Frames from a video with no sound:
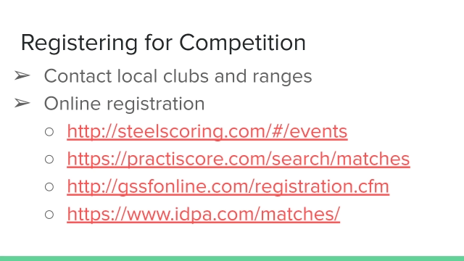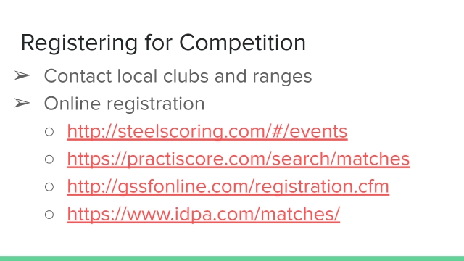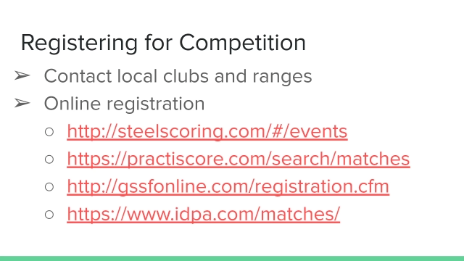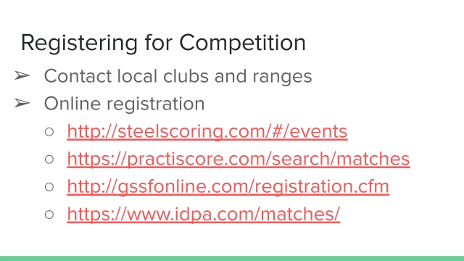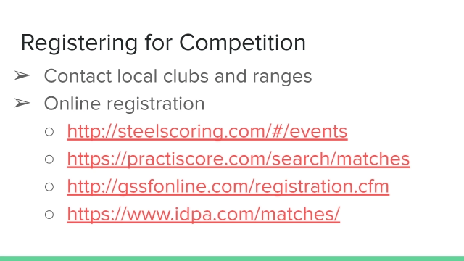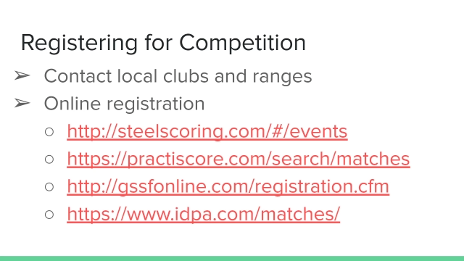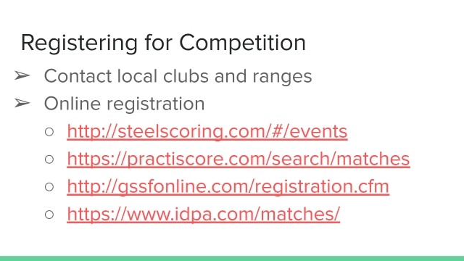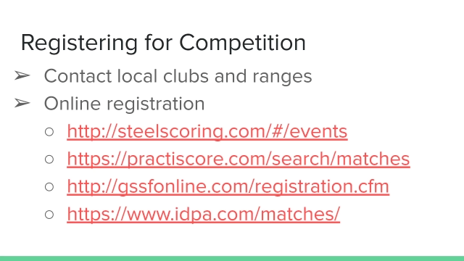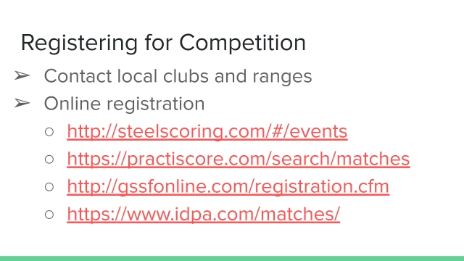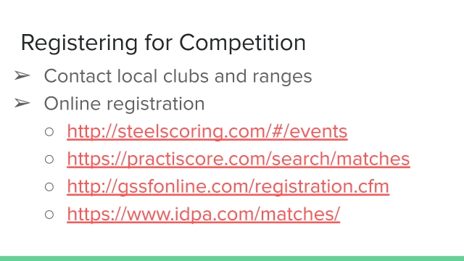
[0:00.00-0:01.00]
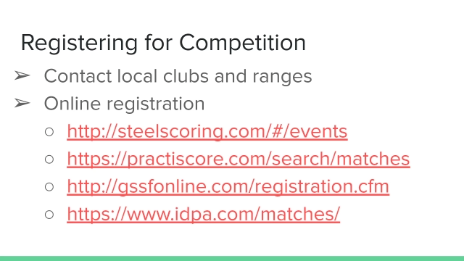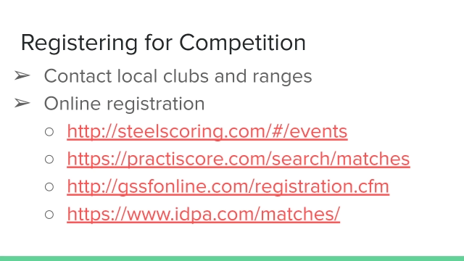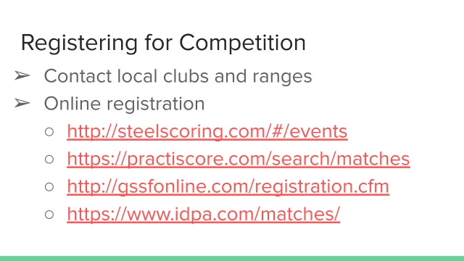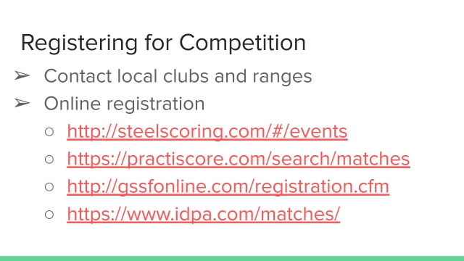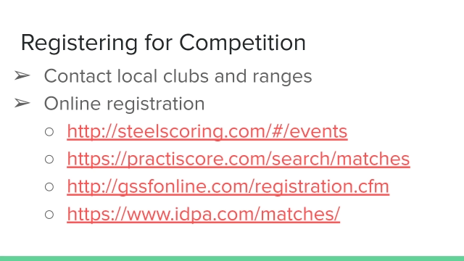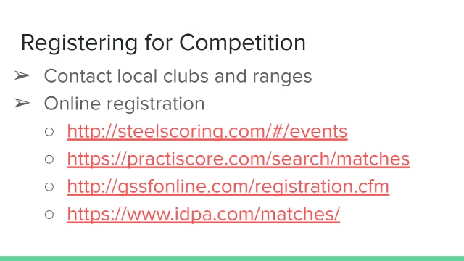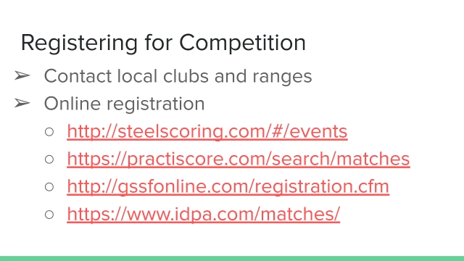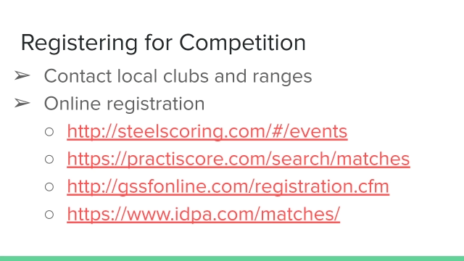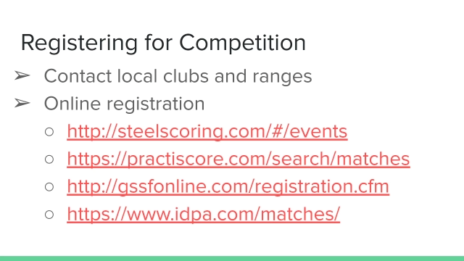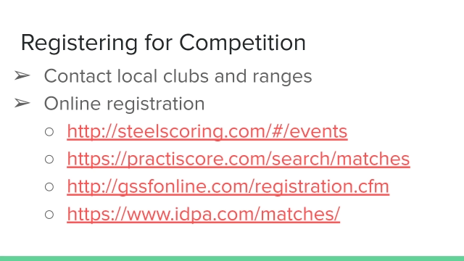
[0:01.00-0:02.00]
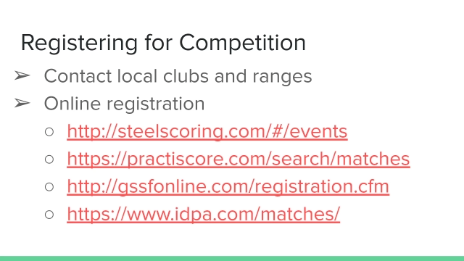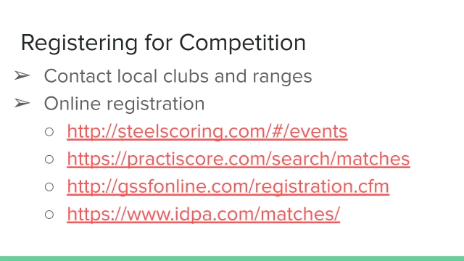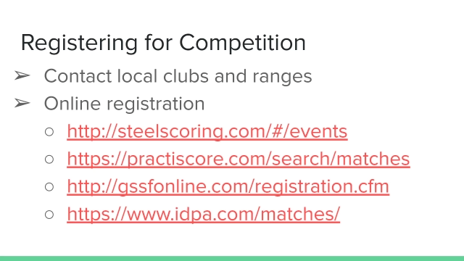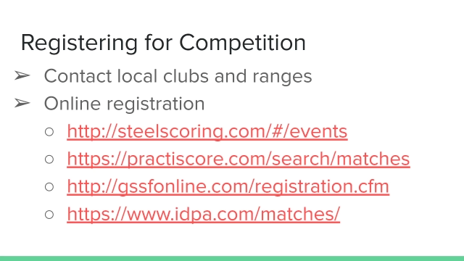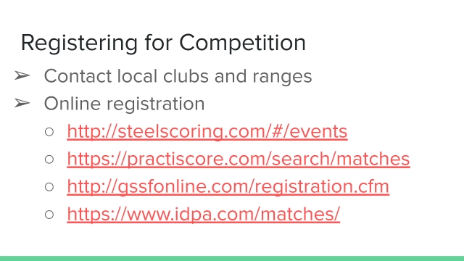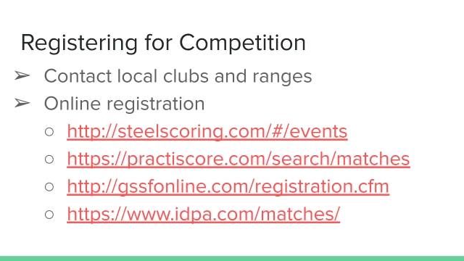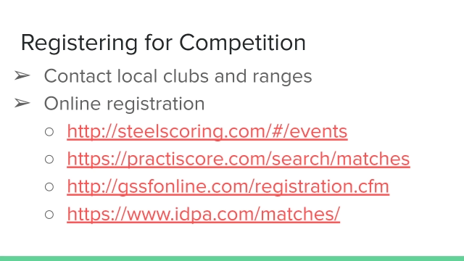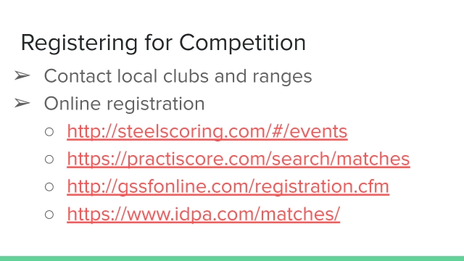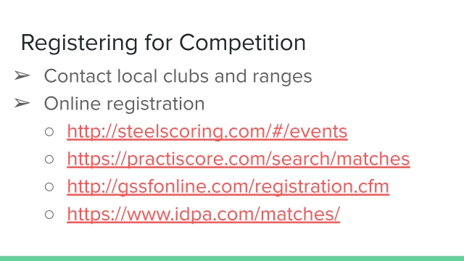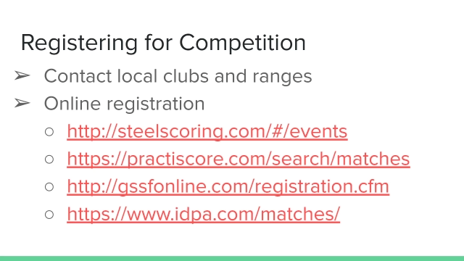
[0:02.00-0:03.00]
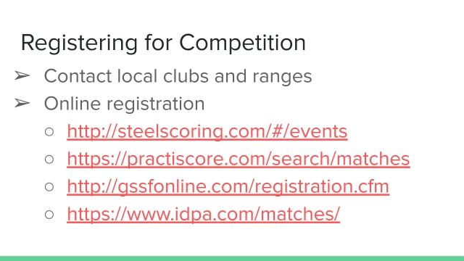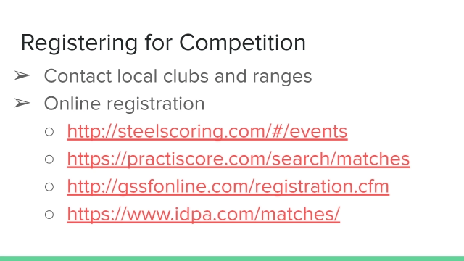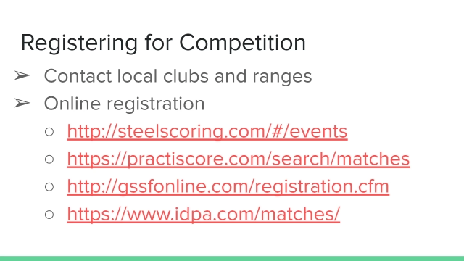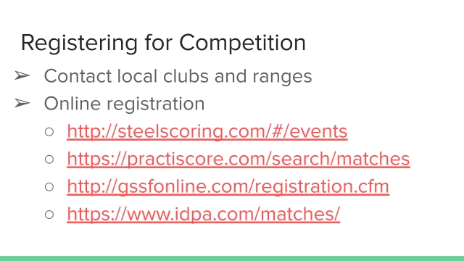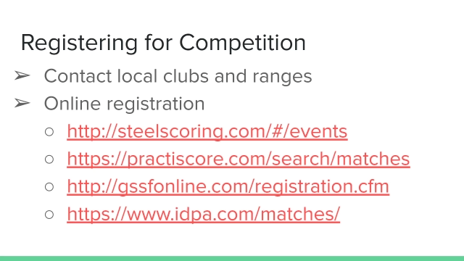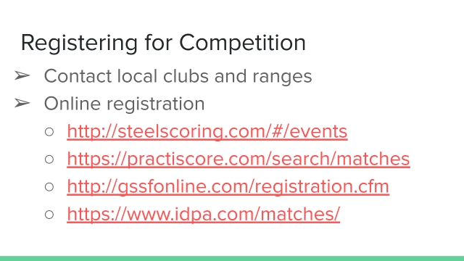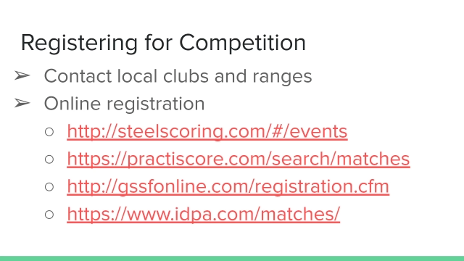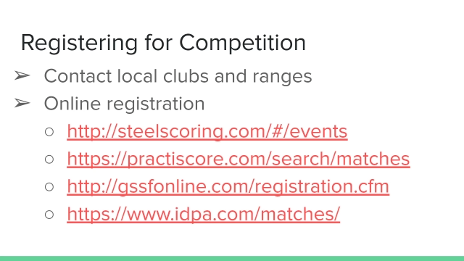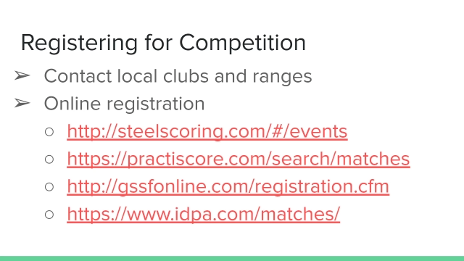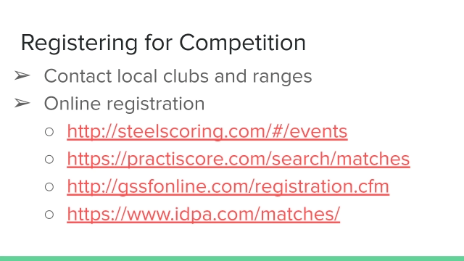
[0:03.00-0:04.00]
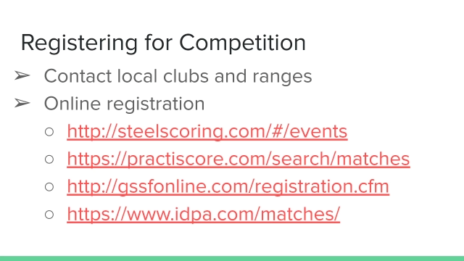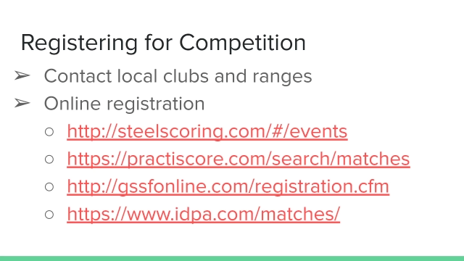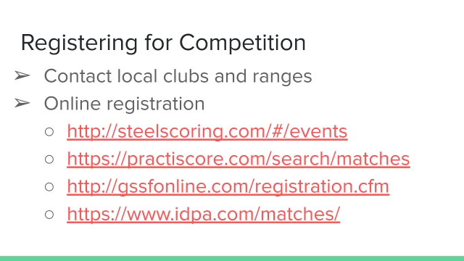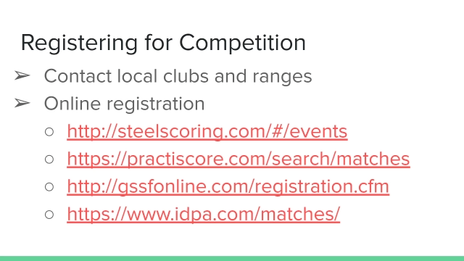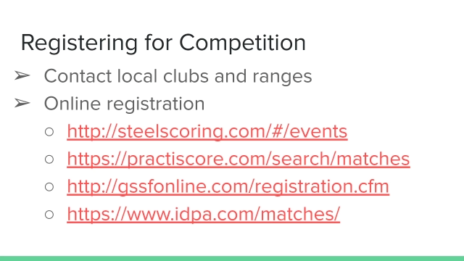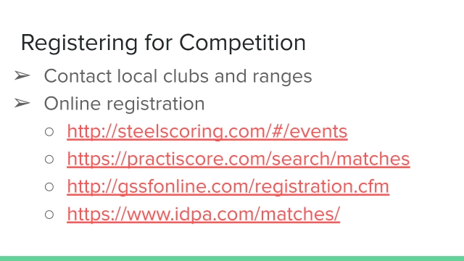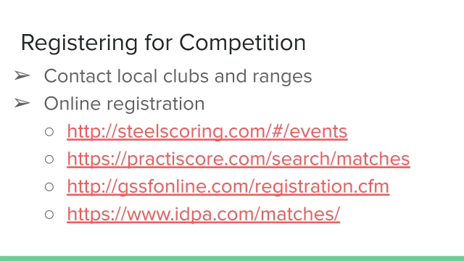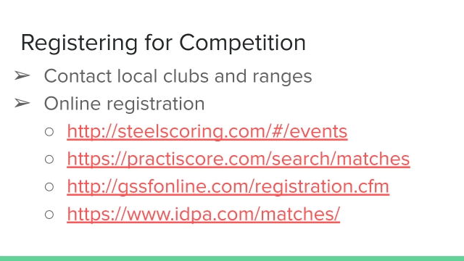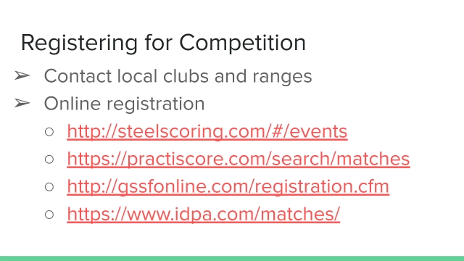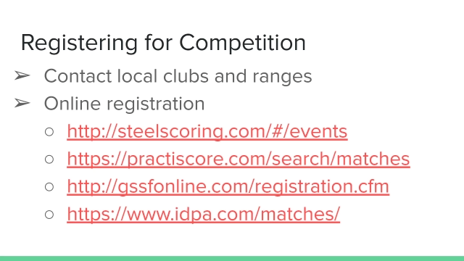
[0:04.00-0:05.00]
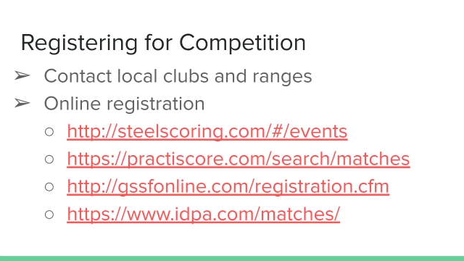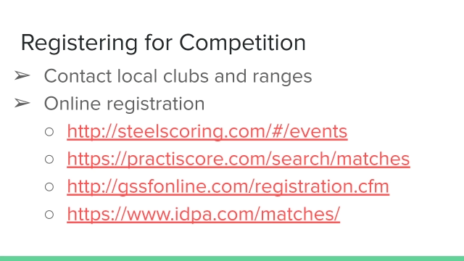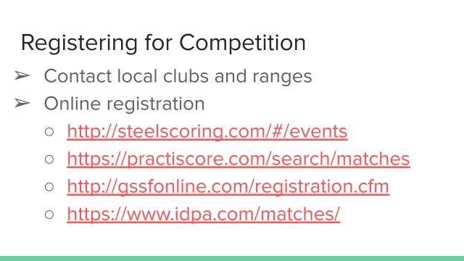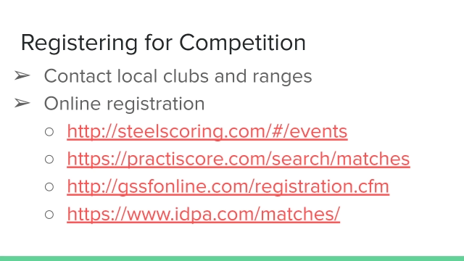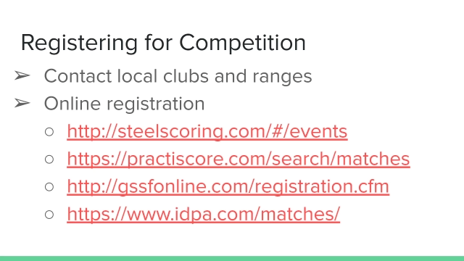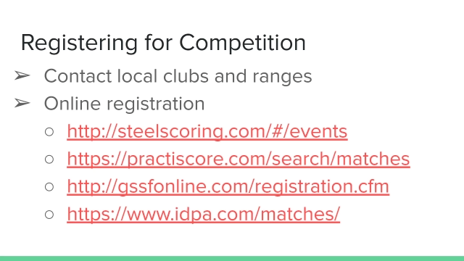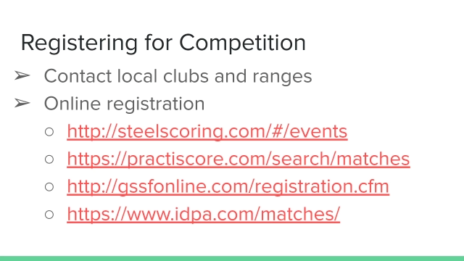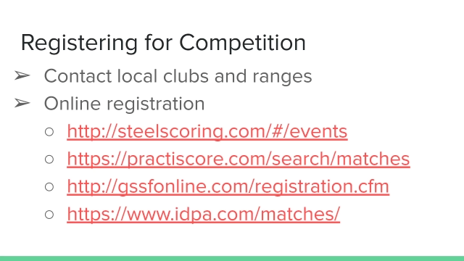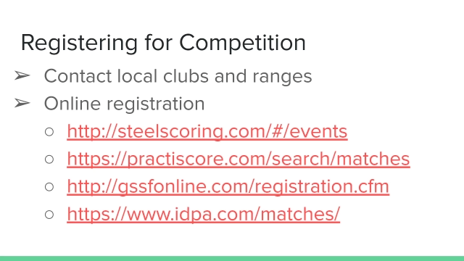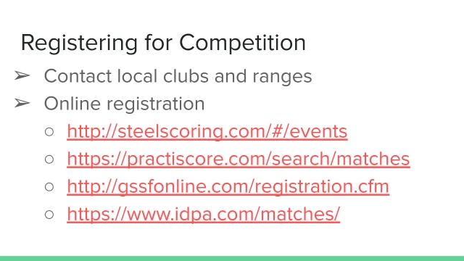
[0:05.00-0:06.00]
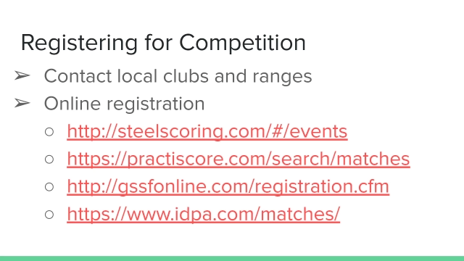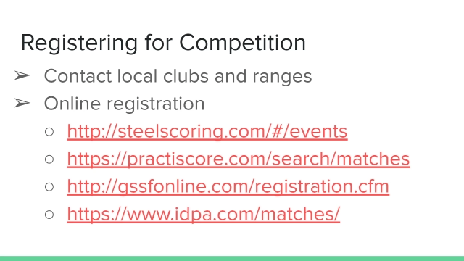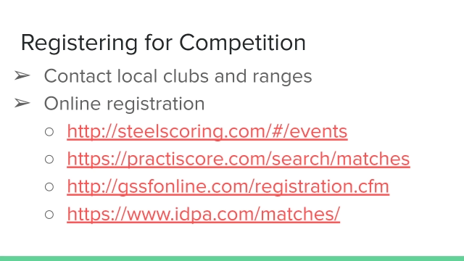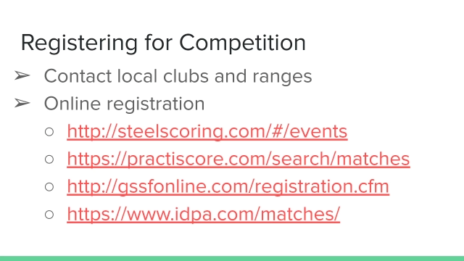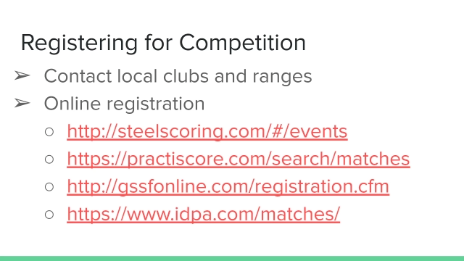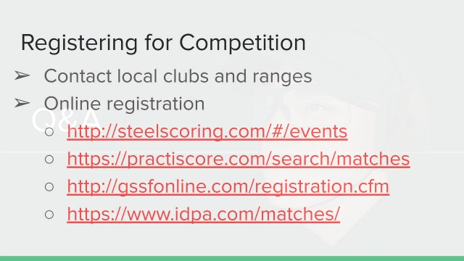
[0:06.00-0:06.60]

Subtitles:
[unreadable: no face in view]